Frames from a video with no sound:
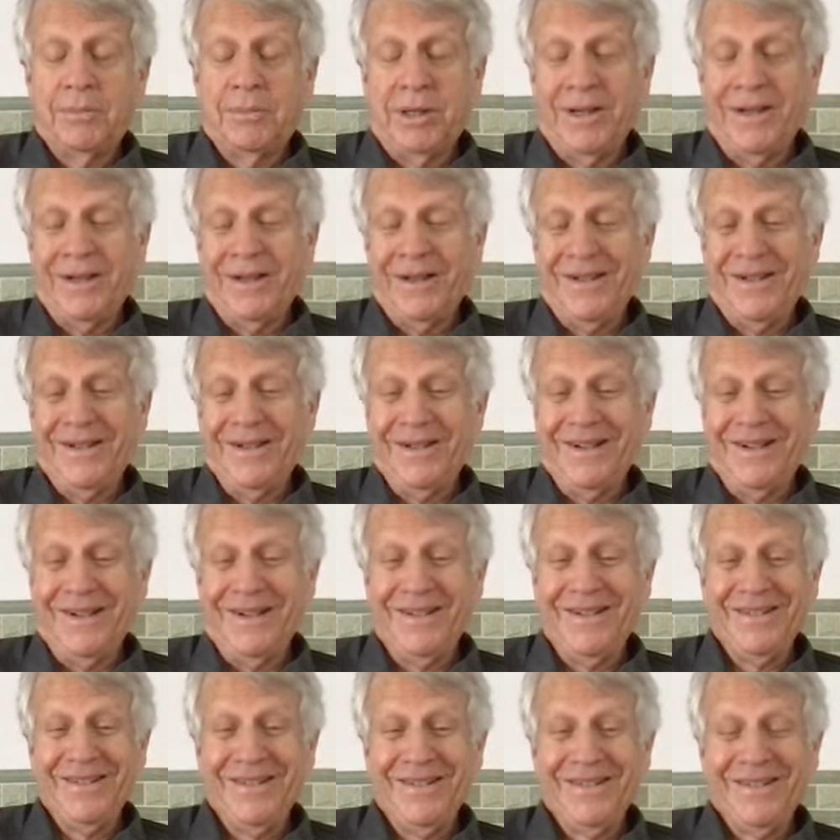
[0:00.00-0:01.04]
But
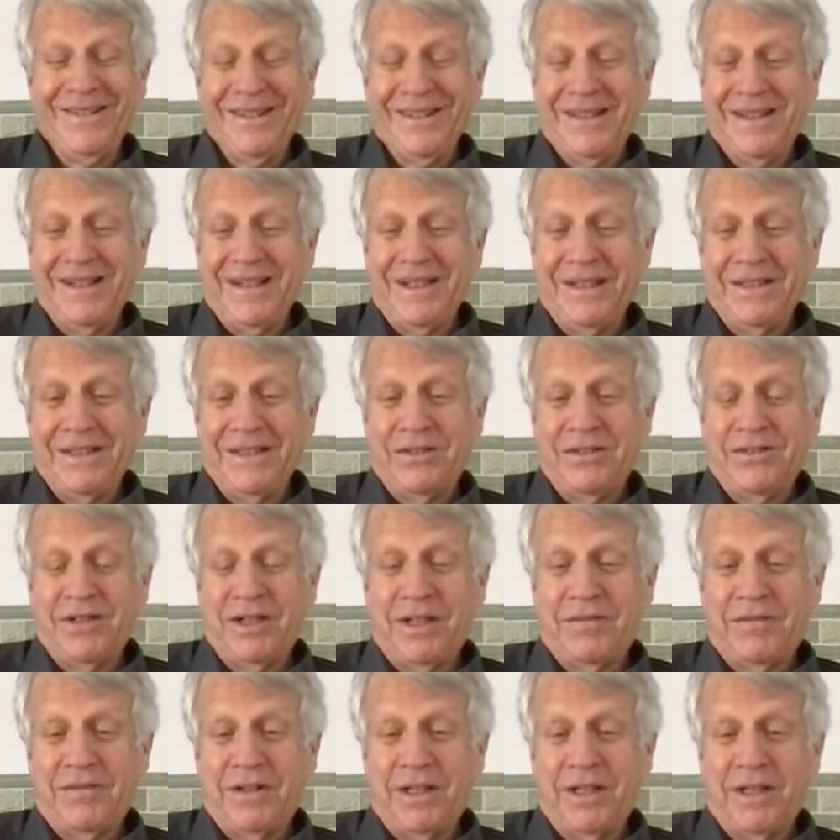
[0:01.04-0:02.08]
I just
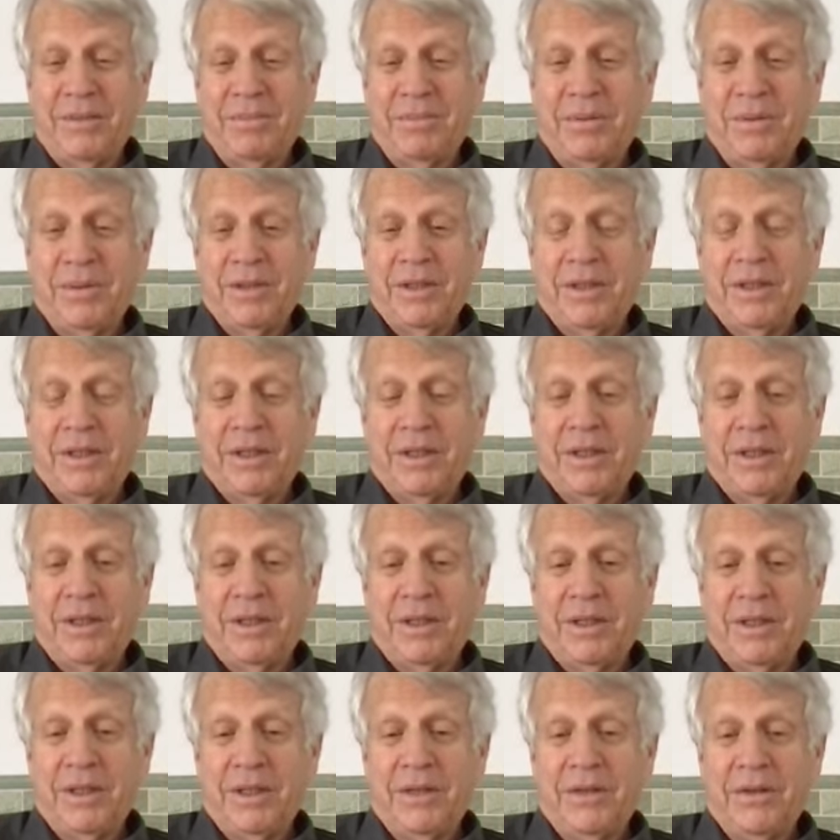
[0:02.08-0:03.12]
have to keep
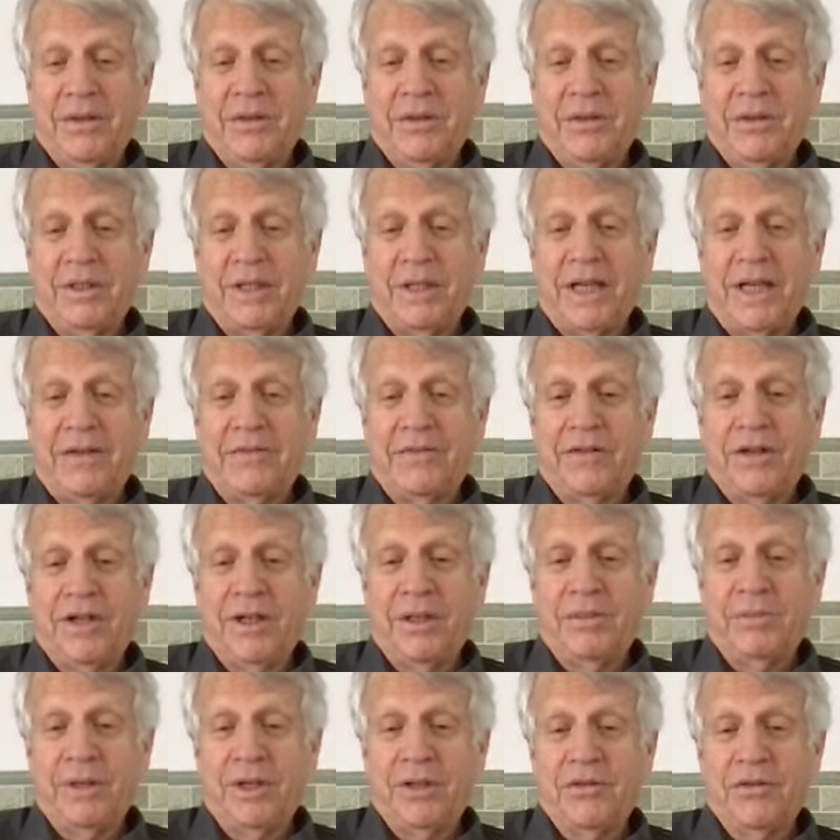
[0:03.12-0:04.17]
laughing
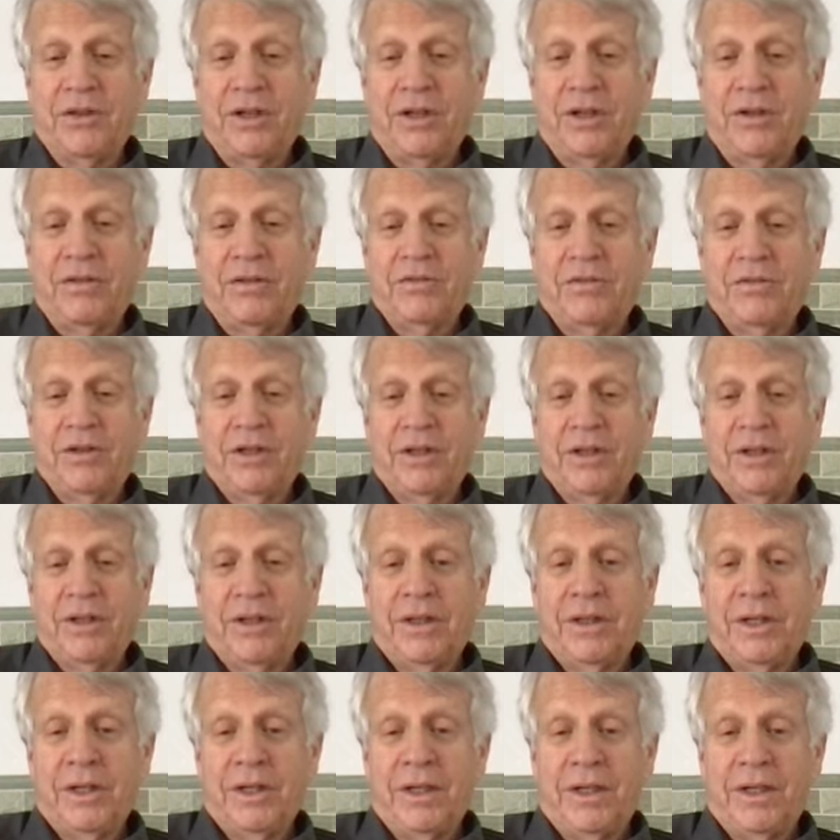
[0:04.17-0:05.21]
at myself
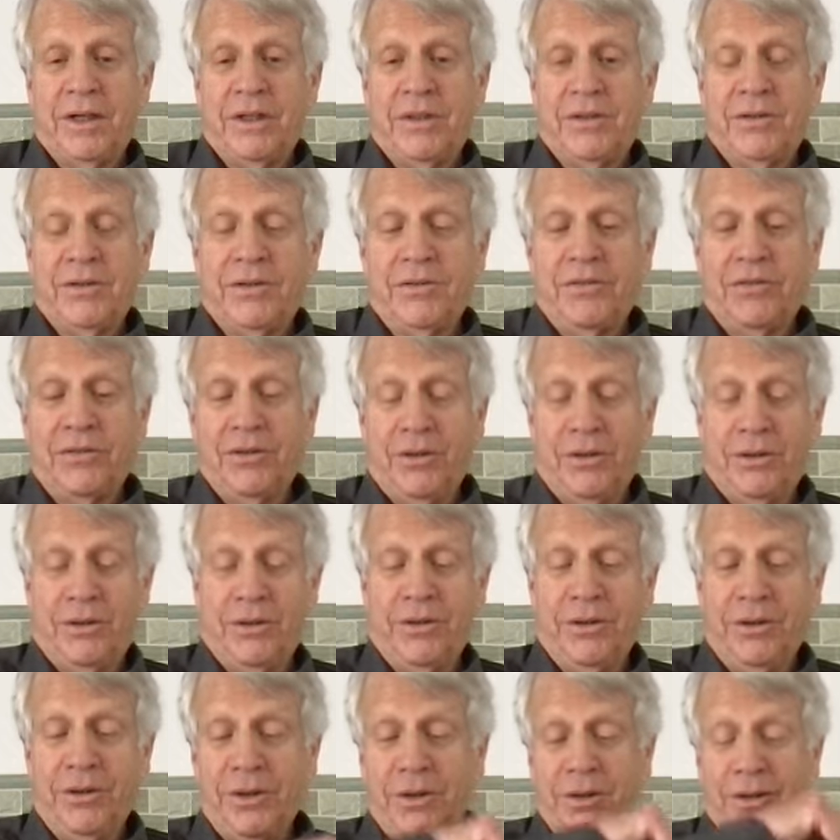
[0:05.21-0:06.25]

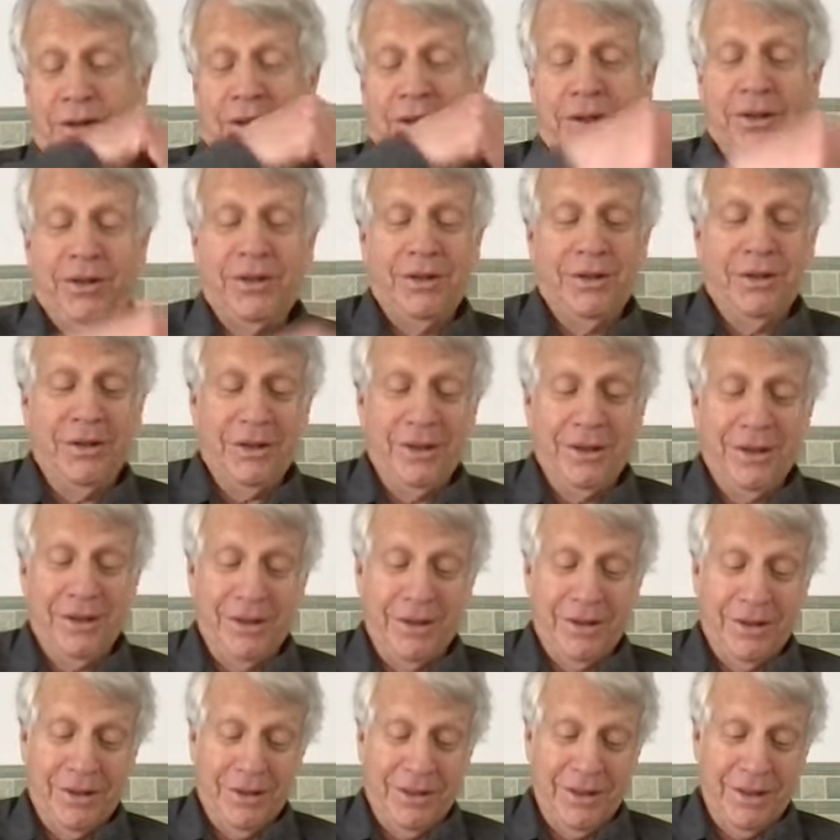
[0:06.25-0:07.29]
for
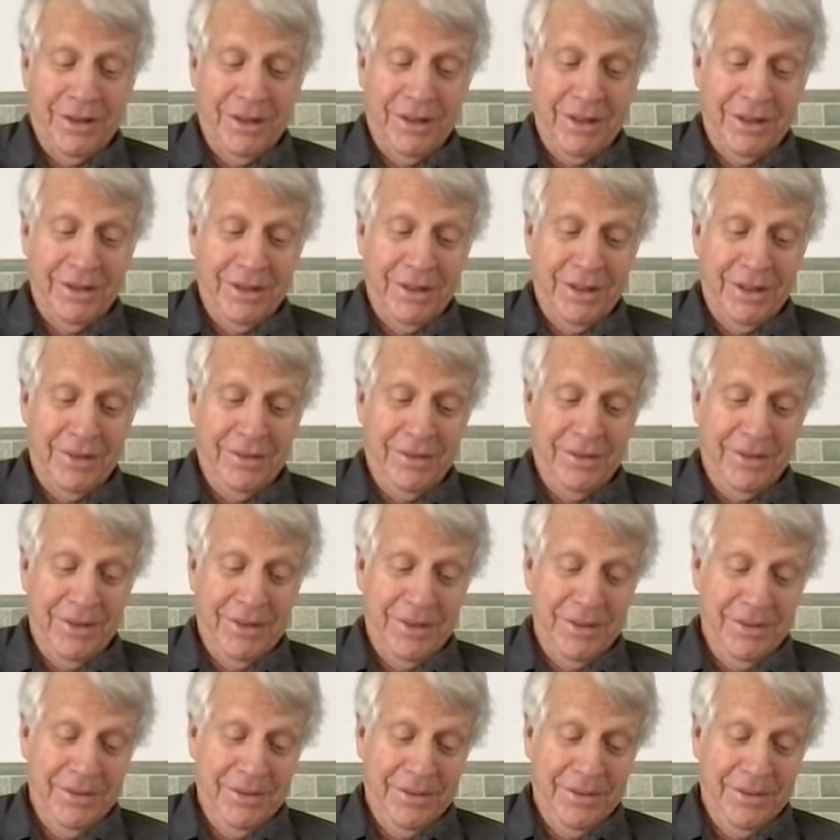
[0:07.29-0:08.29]
thinking that way.